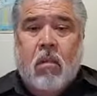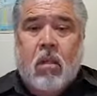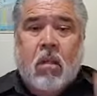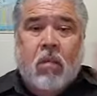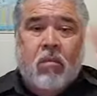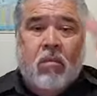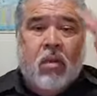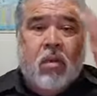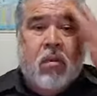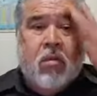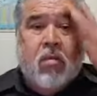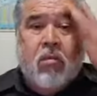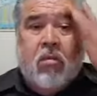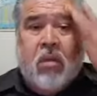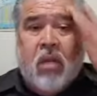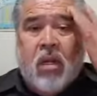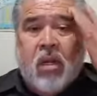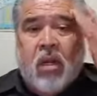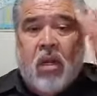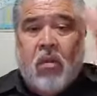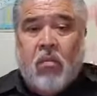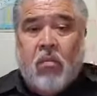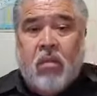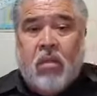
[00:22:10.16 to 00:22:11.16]
I'm not going to
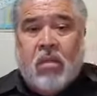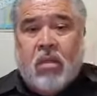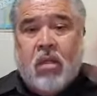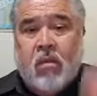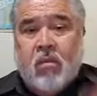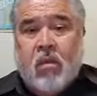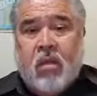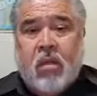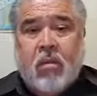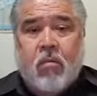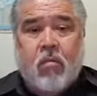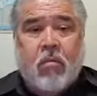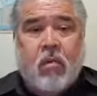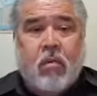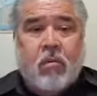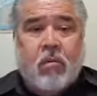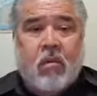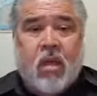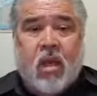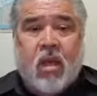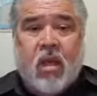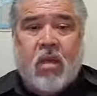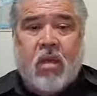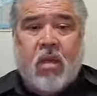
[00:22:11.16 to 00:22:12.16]
believe what somebody, what
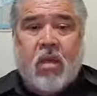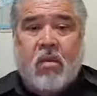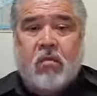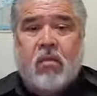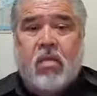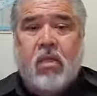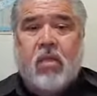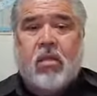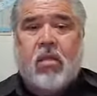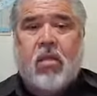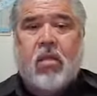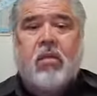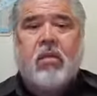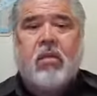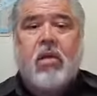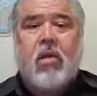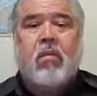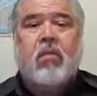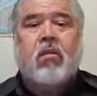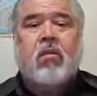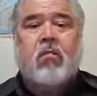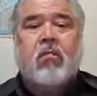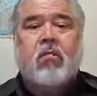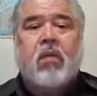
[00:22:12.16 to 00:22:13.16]
man comes and tells me. I'm
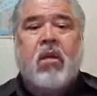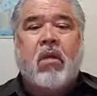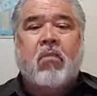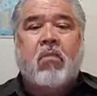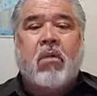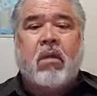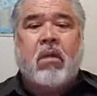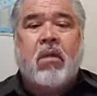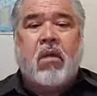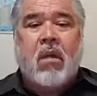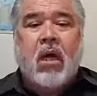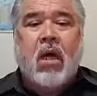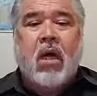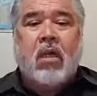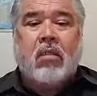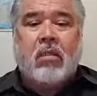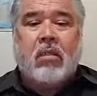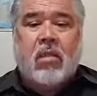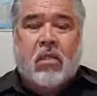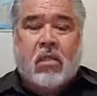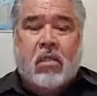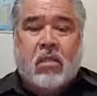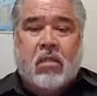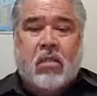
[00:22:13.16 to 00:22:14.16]
going to believe what God
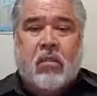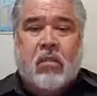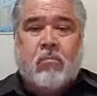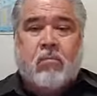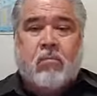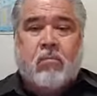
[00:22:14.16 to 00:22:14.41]
says.